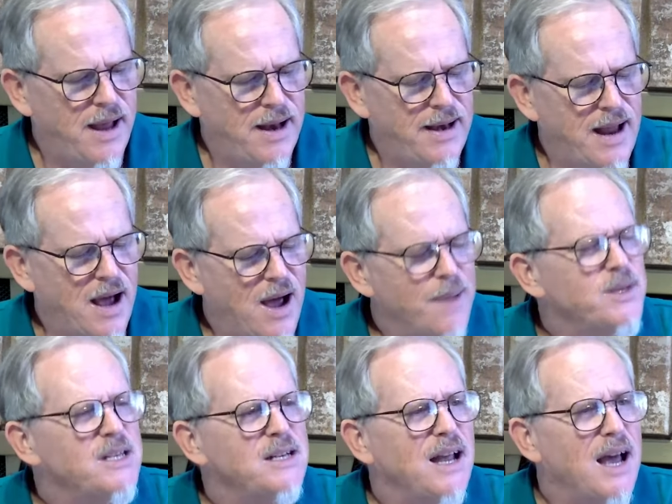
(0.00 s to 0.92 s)
Now I'm,
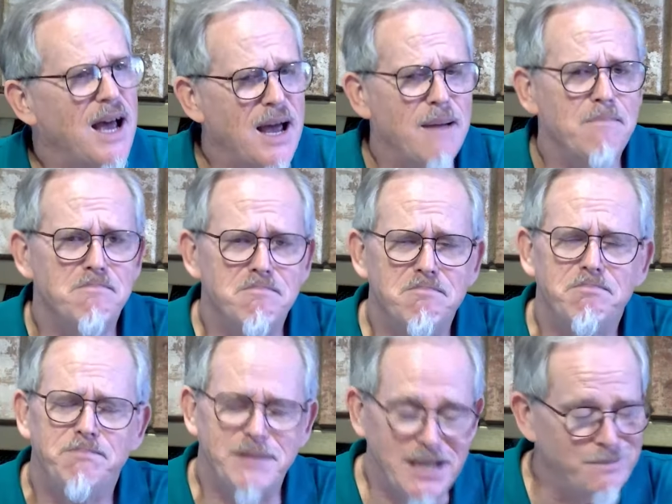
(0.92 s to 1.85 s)
I'm
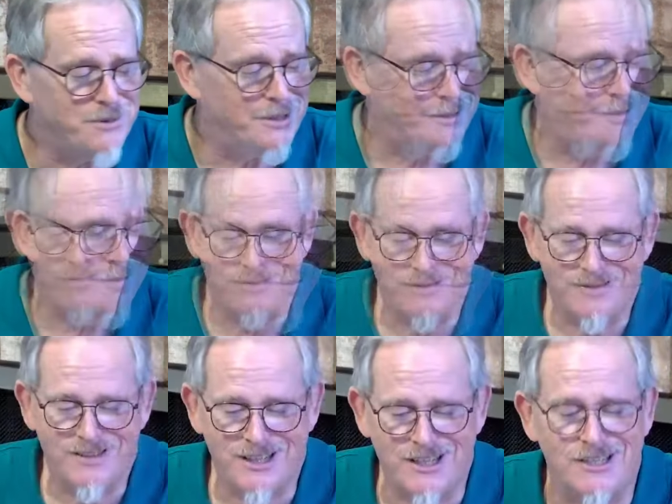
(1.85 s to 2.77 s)
tempted
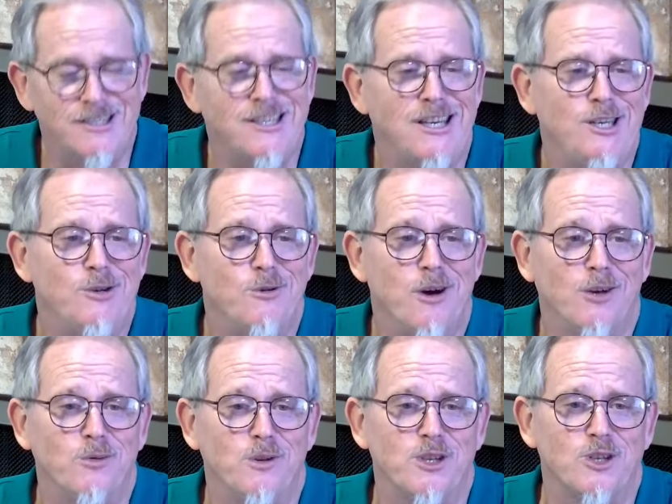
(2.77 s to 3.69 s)
to continue
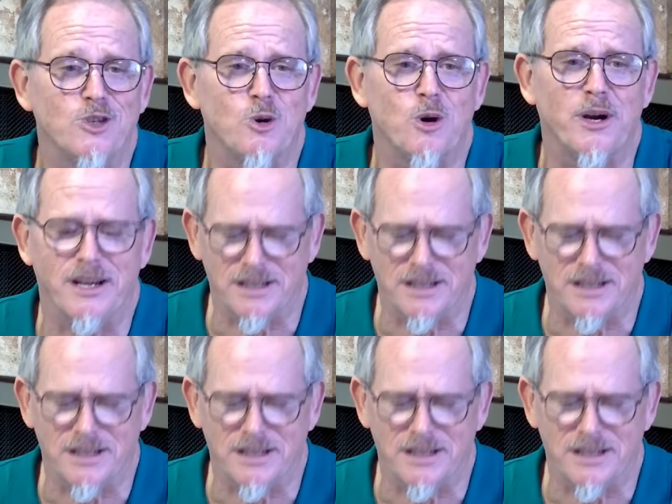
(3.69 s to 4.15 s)
on with the story.